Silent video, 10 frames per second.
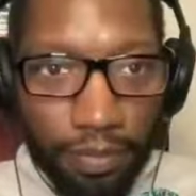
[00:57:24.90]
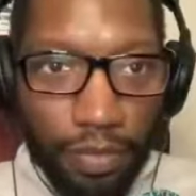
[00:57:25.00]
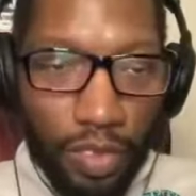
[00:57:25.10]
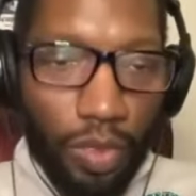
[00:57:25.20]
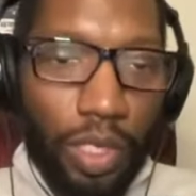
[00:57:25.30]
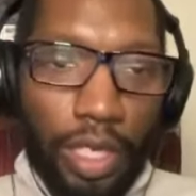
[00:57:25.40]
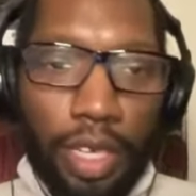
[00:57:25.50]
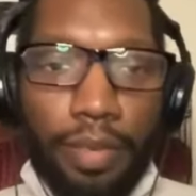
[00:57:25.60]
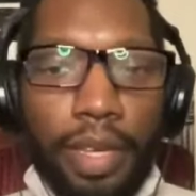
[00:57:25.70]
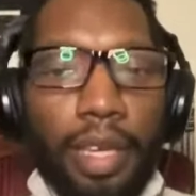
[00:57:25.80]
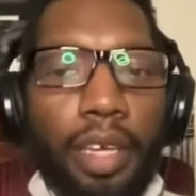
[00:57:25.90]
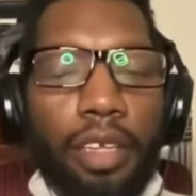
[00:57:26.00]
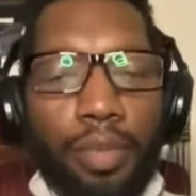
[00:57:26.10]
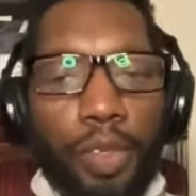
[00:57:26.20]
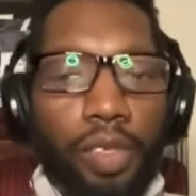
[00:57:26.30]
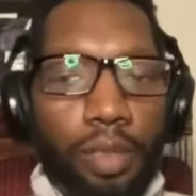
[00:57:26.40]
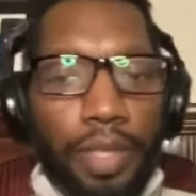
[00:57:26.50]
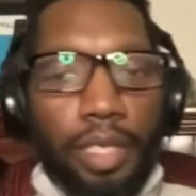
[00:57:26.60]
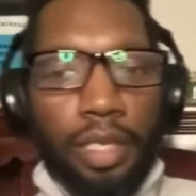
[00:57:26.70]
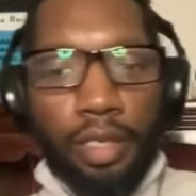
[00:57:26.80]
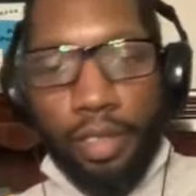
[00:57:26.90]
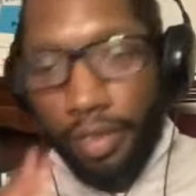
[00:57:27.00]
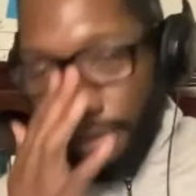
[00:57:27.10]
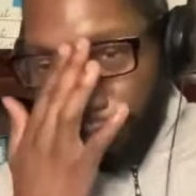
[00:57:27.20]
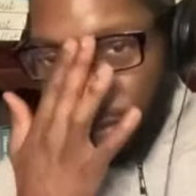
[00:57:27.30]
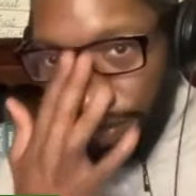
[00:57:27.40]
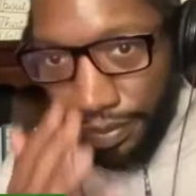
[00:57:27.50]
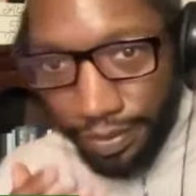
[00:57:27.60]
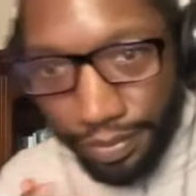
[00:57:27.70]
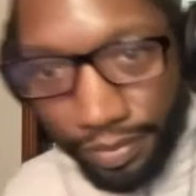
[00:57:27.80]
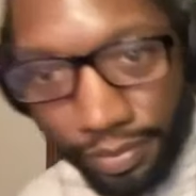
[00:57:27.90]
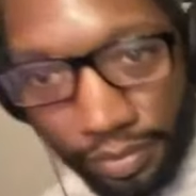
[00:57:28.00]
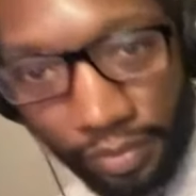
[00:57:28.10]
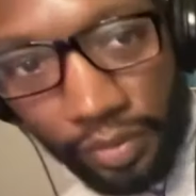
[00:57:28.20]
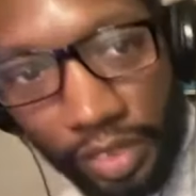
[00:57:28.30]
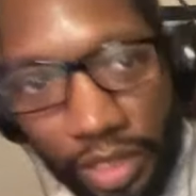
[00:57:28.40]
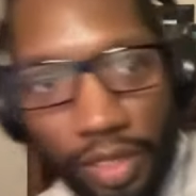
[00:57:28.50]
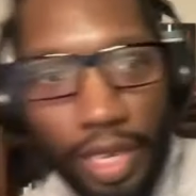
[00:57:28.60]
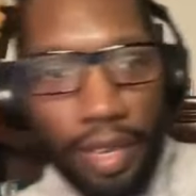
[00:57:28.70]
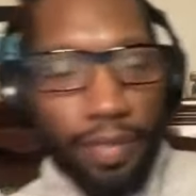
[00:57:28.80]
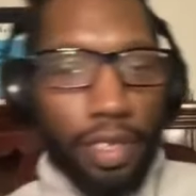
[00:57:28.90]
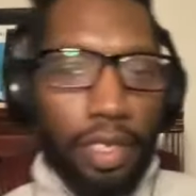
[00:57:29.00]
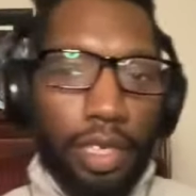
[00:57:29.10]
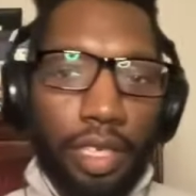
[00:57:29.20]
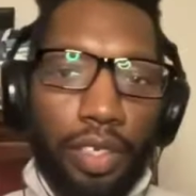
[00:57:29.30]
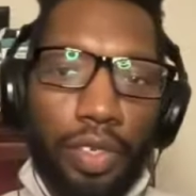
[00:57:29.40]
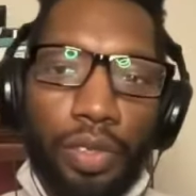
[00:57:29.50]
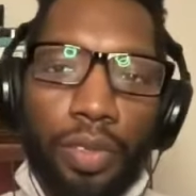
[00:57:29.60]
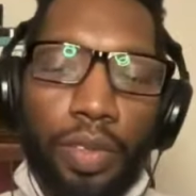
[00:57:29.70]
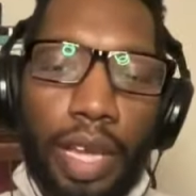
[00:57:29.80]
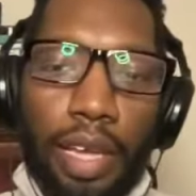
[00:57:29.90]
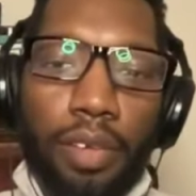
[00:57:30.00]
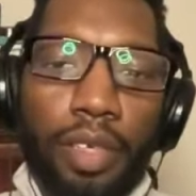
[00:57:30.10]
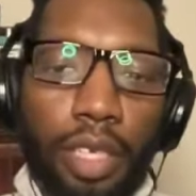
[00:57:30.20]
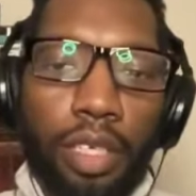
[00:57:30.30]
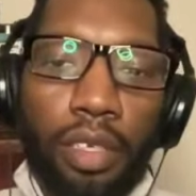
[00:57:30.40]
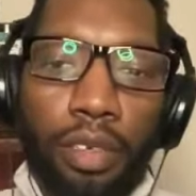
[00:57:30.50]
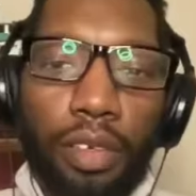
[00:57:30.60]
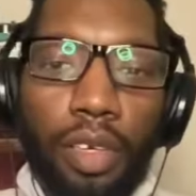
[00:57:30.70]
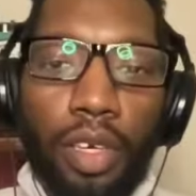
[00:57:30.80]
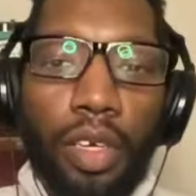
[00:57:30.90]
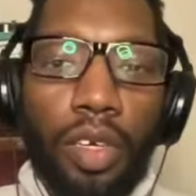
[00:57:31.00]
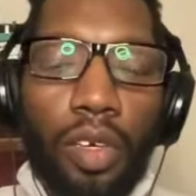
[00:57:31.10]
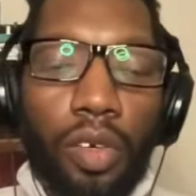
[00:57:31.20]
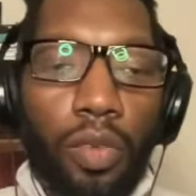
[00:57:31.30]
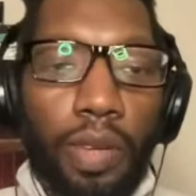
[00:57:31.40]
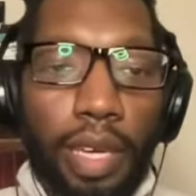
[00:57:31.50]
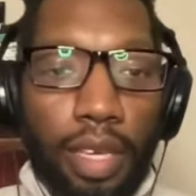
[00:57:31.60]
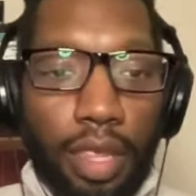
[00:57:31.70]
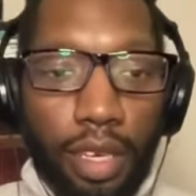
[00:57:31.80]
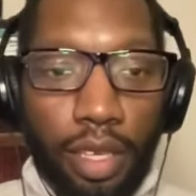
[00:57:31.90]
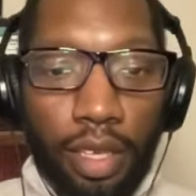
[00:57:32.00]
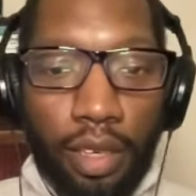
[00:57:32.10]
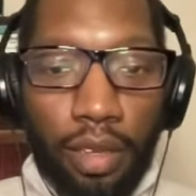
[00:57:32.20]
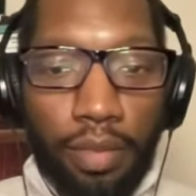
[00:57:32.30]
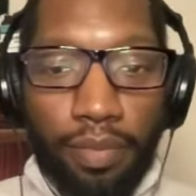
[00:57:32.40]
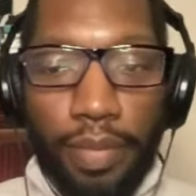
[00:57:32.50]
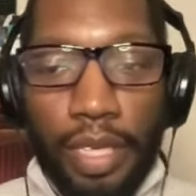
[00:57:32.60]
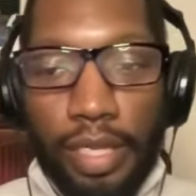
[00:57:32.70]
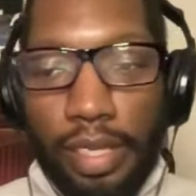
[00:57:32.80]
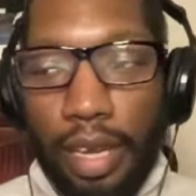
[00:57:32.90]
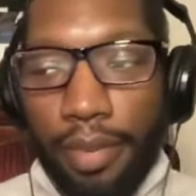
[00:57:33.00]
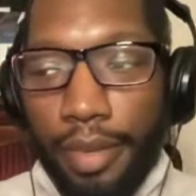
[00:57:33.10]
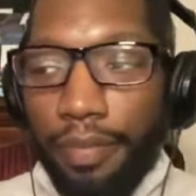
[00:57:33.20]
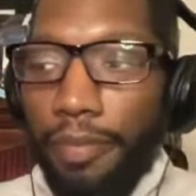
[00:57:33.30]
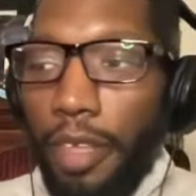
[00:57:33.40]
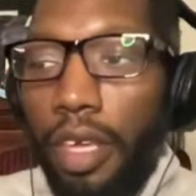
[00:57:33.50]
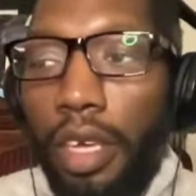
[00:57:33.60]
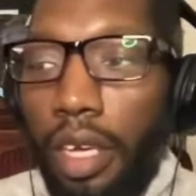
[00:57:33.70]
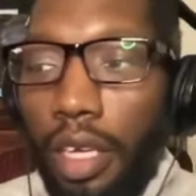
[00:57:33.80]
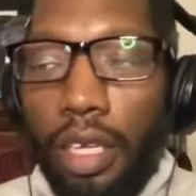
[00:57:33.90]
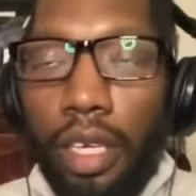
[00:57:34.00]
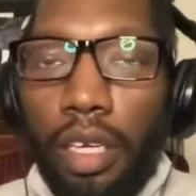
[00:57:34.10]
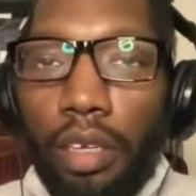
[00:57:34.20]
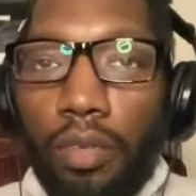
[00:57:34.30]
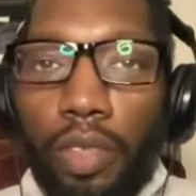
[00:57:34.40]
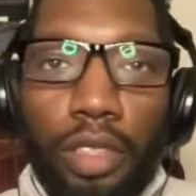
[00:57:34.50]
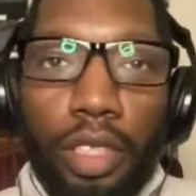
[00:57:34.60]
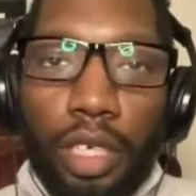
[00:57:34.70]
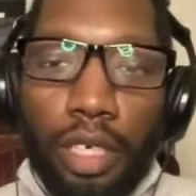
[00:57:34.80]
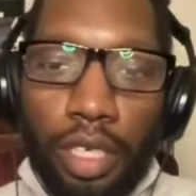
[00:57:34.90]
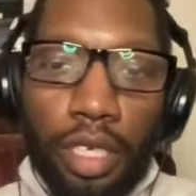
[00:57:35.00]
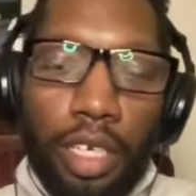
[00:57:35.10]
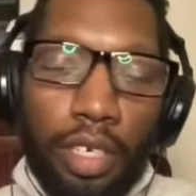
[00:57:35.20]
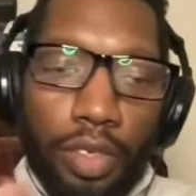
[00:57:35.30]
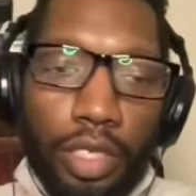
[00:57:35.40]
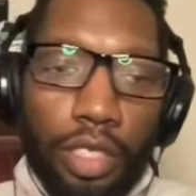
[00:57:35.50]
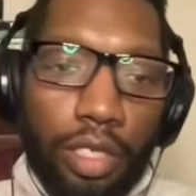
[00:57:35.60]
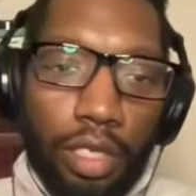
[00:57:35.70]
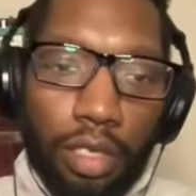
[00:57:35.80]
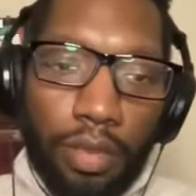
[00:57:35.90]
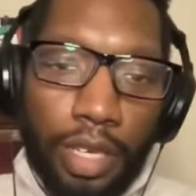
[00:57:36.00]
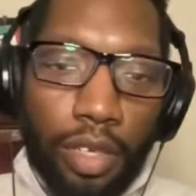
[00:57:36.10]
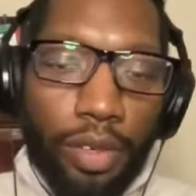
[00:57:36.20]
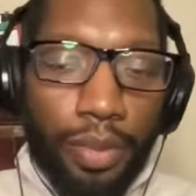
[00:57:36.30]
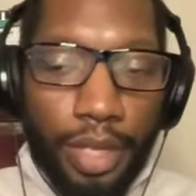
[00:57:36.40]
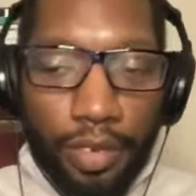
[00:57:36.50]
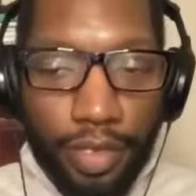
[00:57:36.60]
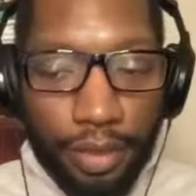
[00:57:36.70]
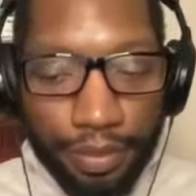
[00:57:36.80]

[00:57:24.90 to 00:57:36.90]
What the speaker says: doing it that way is mostly because you have to look at how can we actually make this happen. And once you get it done, I know I just talked about a little bit of it,